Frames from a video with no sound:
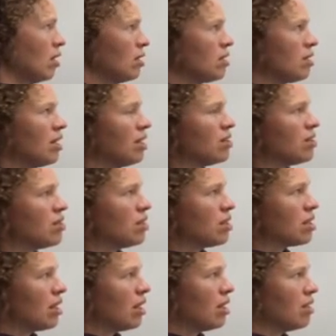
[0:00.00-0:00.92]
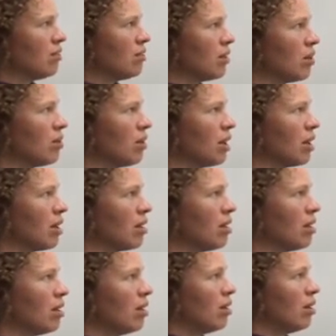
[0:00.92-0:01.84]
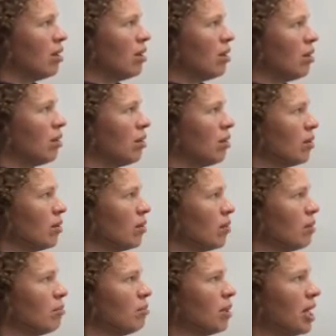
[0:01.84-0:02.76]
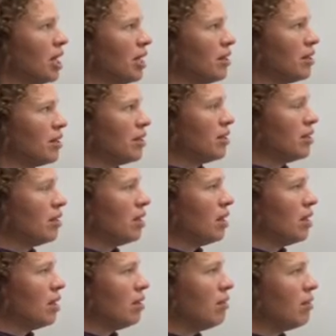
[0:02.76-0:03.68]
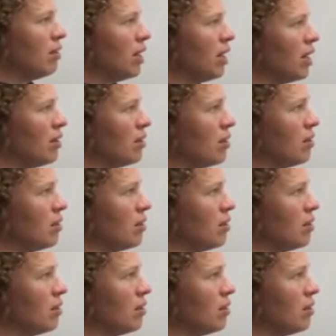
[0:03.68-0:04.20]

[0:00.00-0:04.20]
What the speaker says: So that's just kind of a quick reminder of how to